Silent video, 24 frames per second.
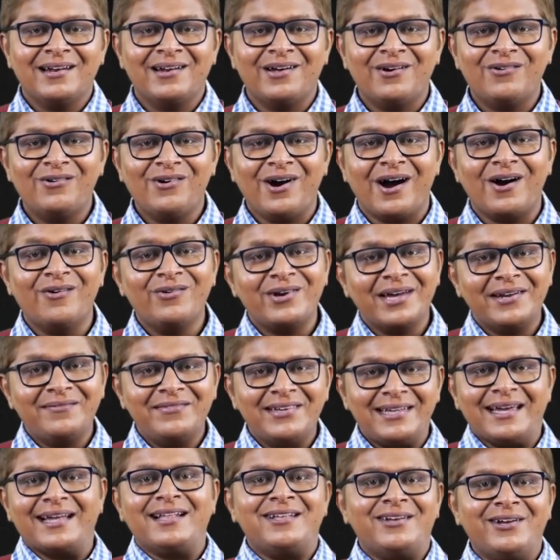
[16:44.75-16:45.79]
Now how can
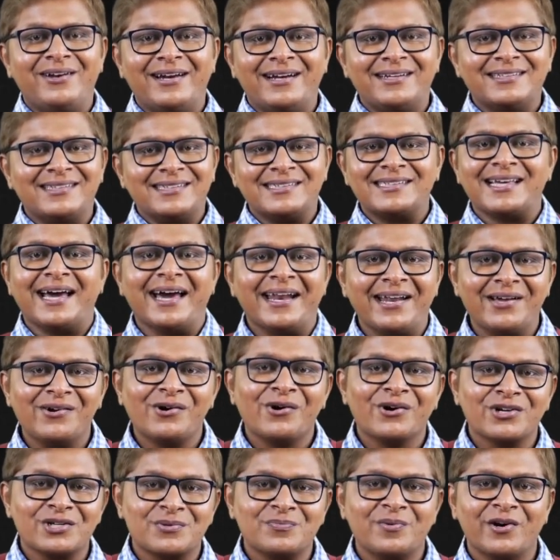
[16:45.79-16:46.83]
we calculate this carrying
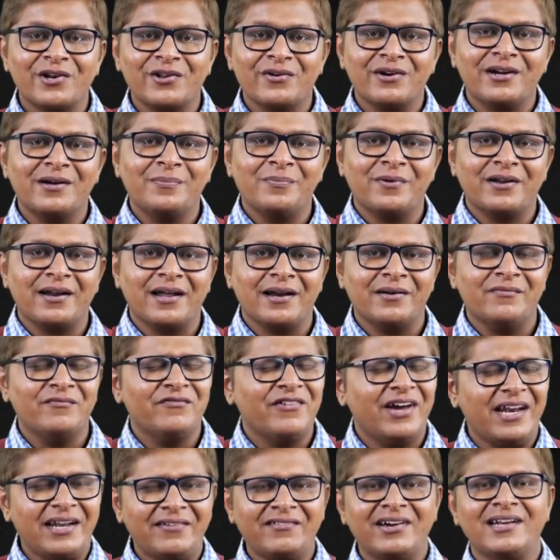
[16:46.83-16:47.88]
cost per unit per annum?
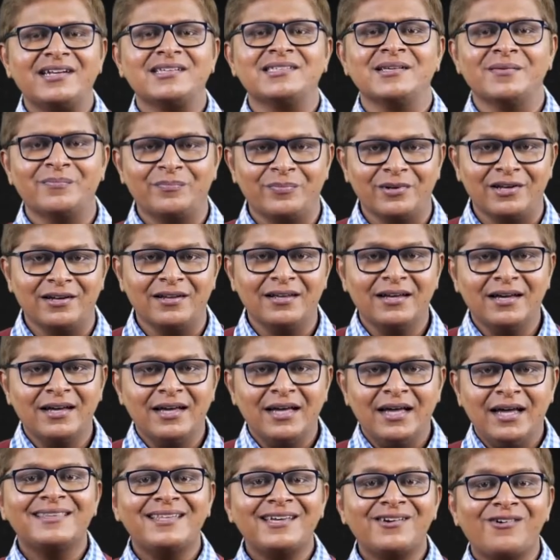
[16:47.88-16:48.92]
Very, very simple.
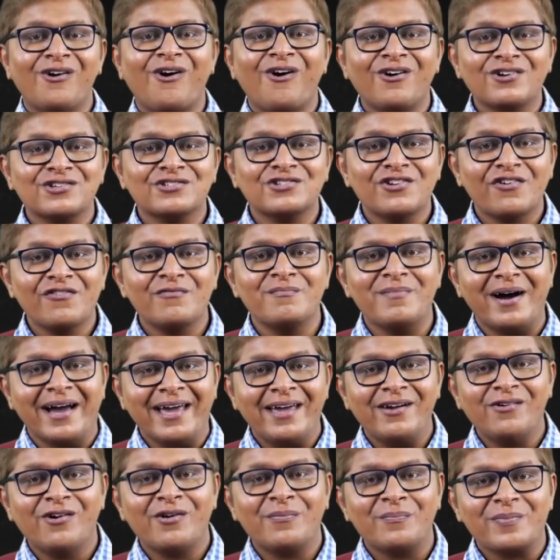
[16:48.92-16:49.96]
The cost of
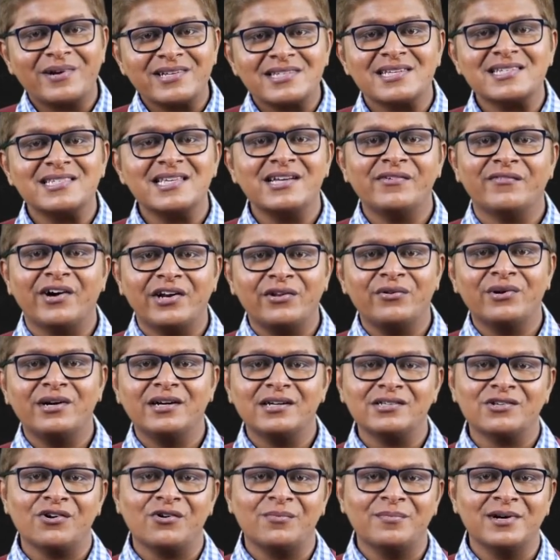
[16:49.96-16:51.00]
buying or purchasing one
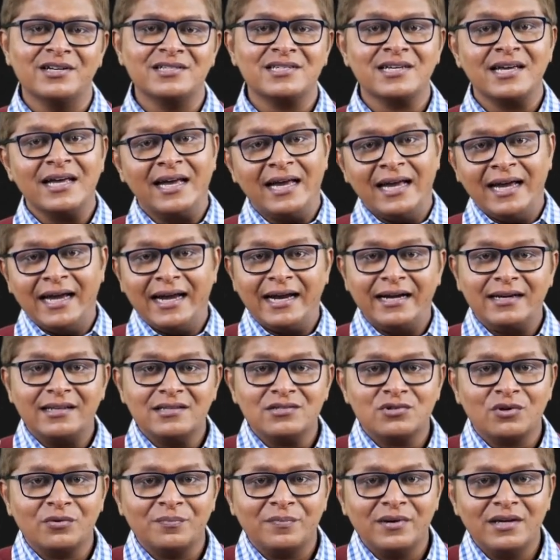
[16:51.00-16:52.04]
unit is how much? It
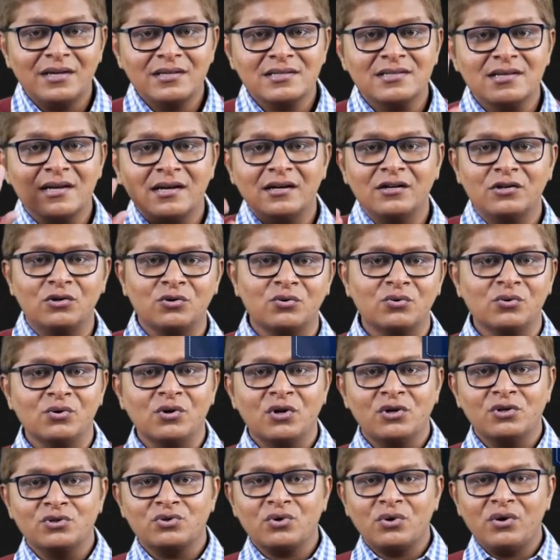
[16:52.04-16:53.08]
is rupees 2.
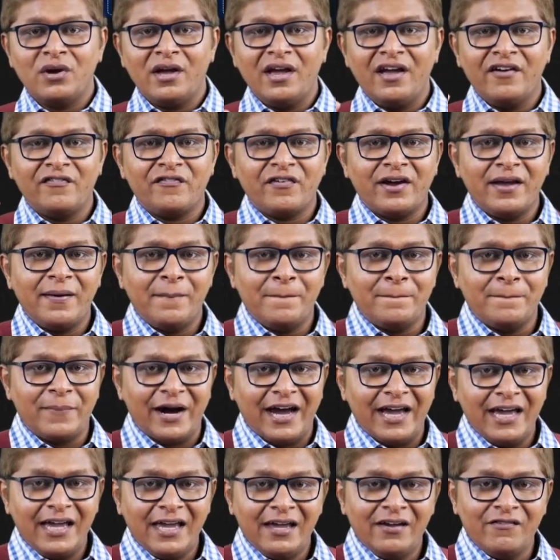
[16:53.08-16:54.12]
So if I
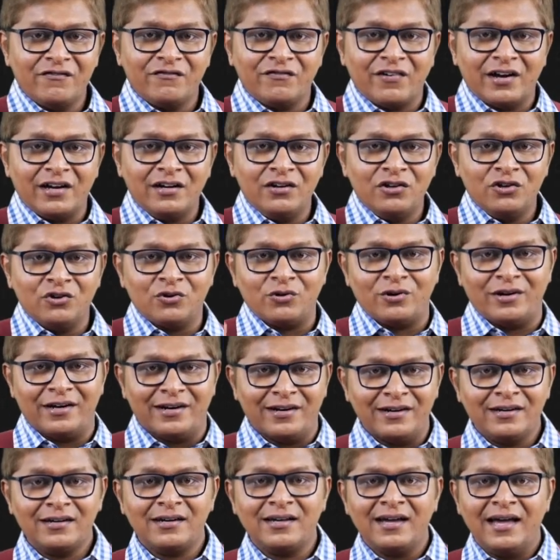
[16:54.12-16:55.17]
buy one
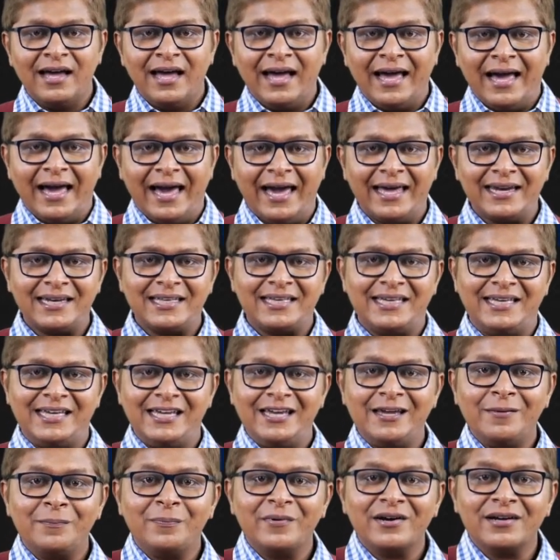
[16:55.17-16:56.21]
unit and
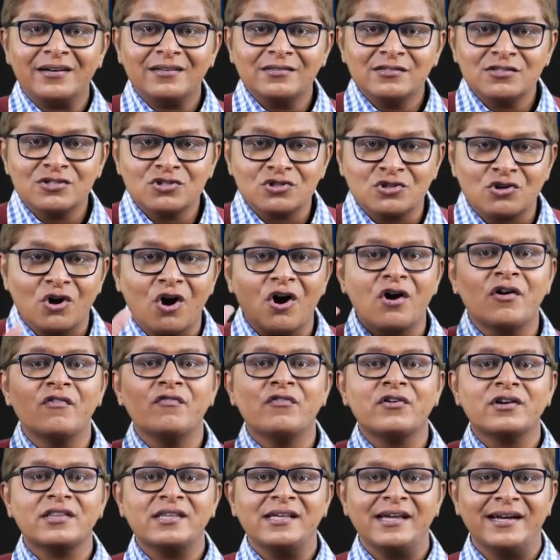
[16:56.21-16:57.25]
keep it in stock
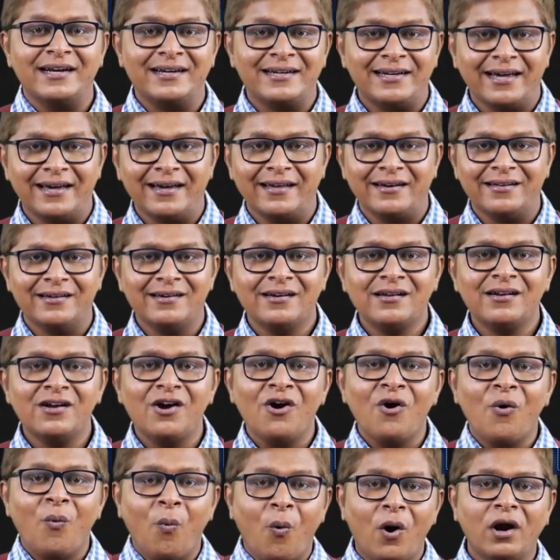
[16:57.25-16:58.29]
for the entire year,
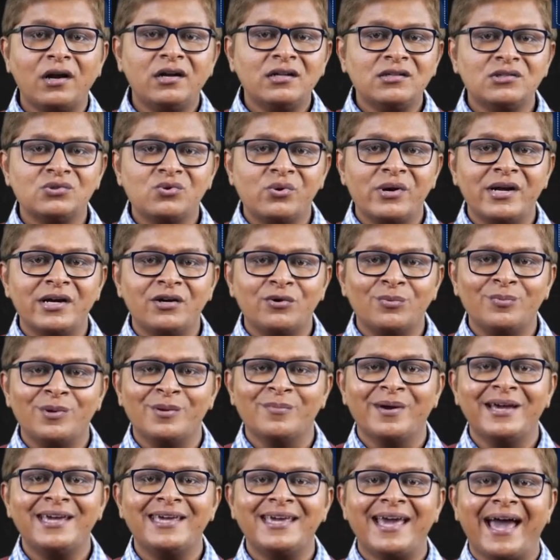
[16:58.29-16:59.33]
what is going to be
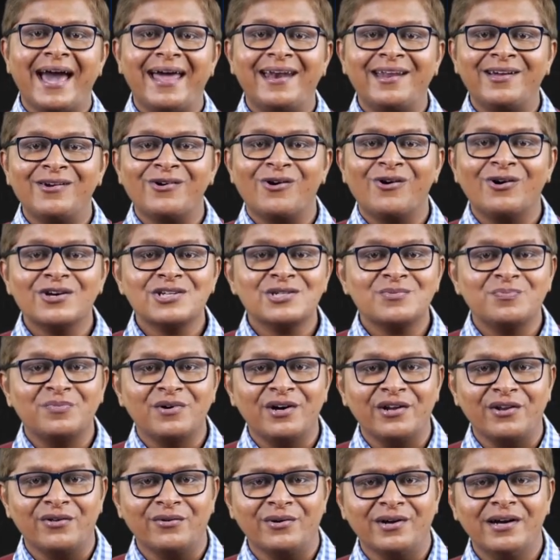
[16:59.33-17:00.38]
my carrying cost
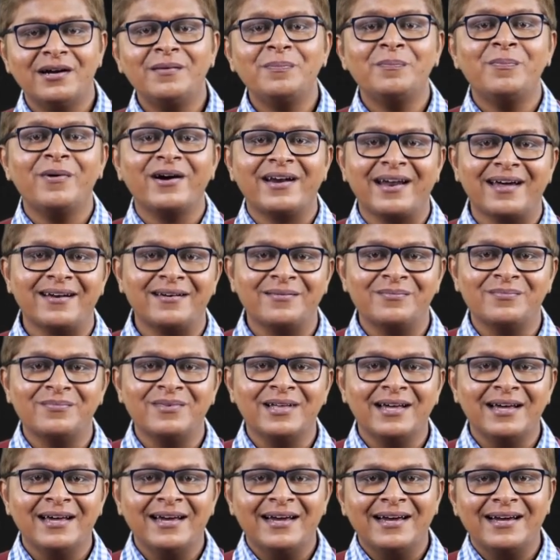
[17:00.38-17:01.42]
per unit per annum?
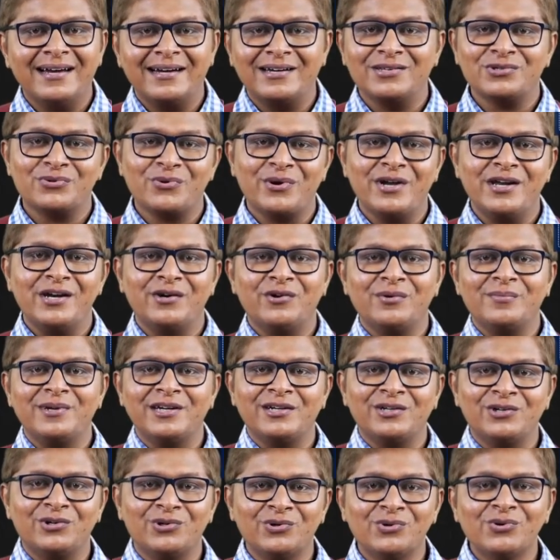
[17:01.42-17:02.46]
It is going to
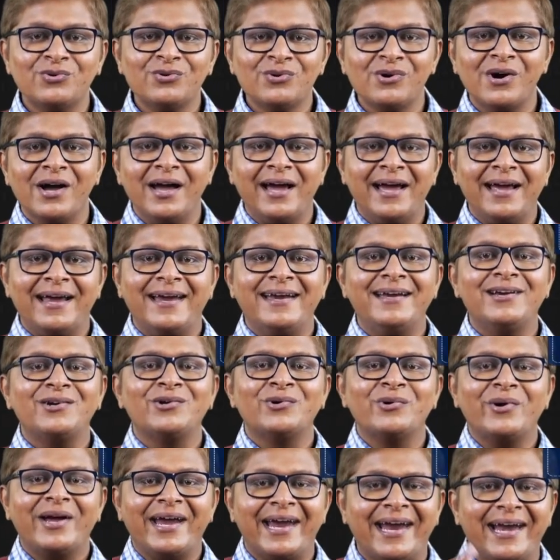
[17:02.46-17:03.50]
be 2 into